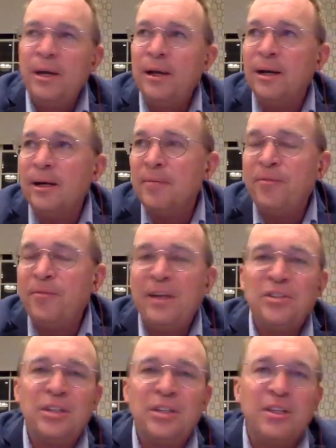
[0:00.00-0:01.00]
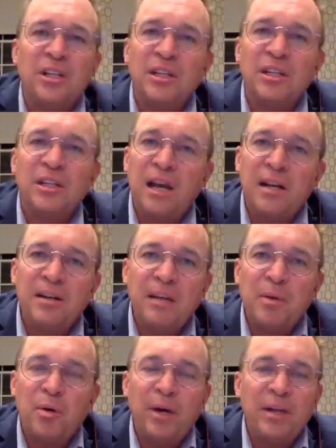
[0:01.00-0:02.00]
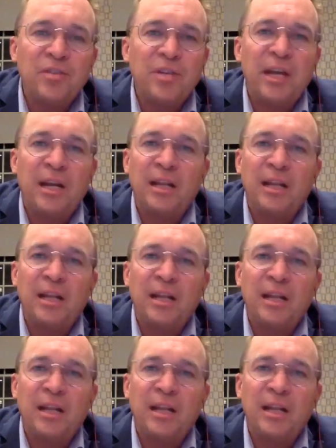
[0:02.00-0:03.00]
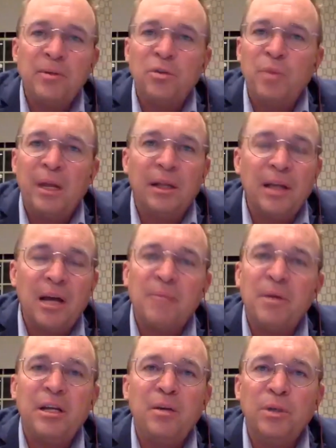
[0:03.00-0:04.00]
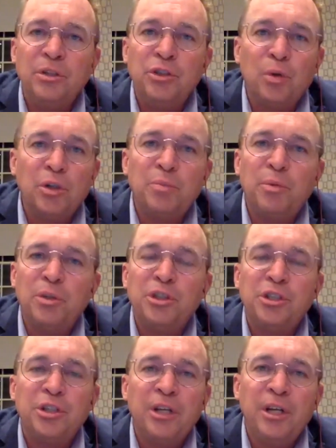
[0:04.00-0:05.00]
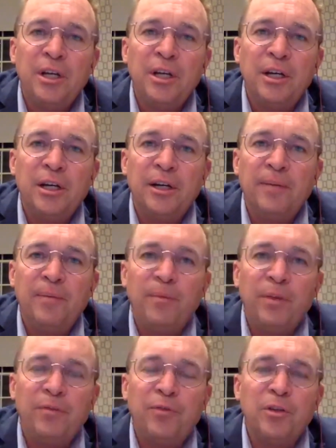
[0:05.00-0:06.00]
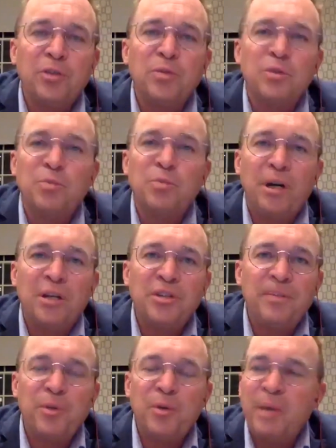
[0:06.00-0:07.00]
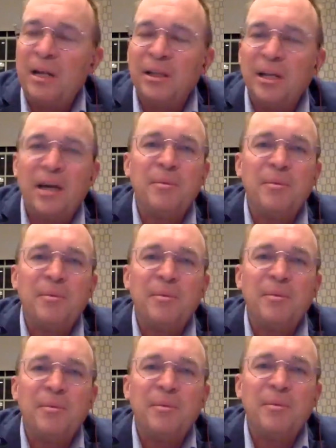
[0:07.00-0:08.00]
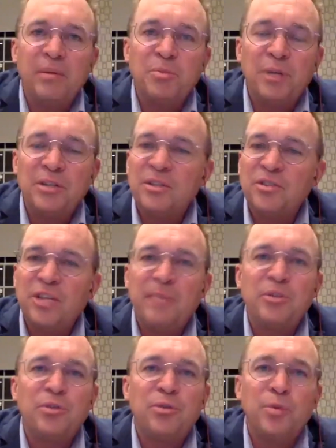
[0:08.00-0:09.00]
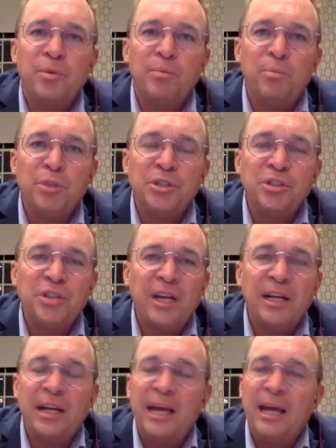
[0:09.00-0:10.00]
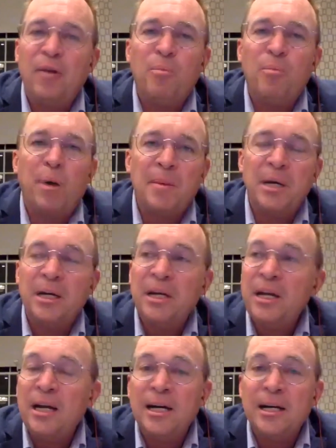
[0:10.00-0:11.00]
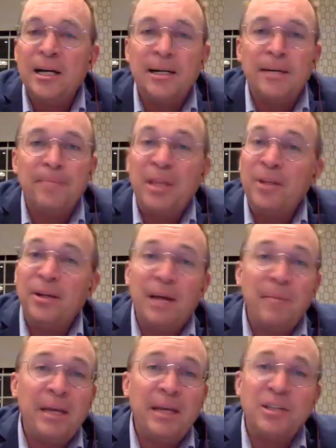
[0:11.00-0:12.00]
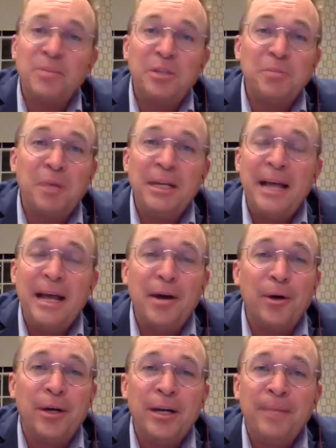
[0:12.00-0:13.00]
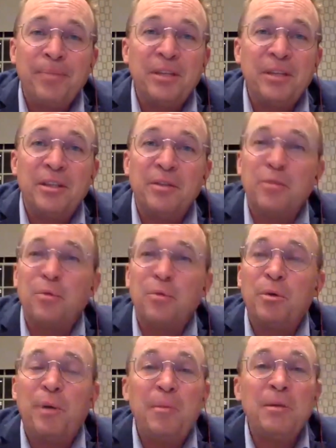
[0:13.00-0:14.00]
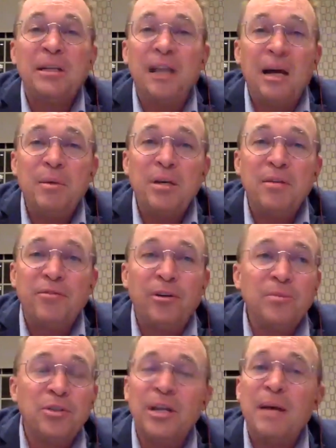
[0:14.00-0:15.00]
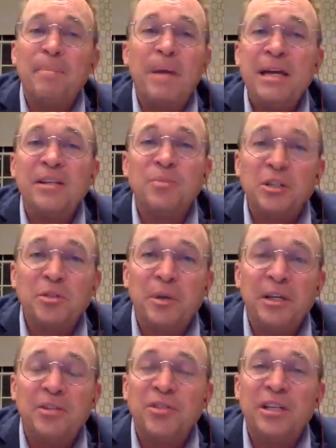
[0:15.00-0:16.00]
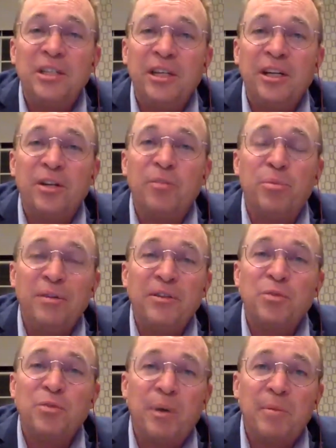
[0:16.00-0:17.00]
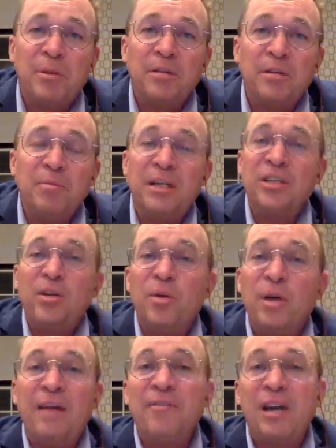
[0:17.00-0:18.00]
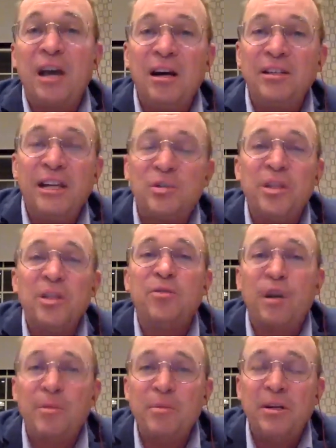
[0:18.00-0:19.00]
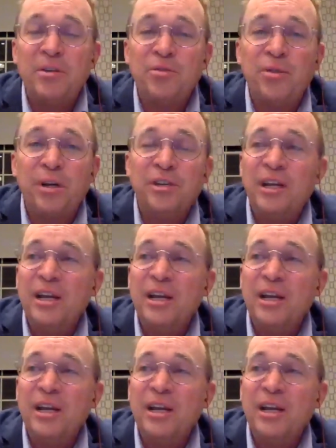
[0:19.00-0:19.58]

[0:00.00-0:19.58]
Um, face it, there's a lot of Democrats and a lot of Republicans who made a lot of money when George Bush uh, the first was president, who made a lot of money when Bill Clinton was president. Same was true with Bush the second and Obama. Um, and they're not making as much money now. The, the, Republican lobbying firms are not making as much money as they did under a previous Republican because they don't have the contacts within the Trump administration.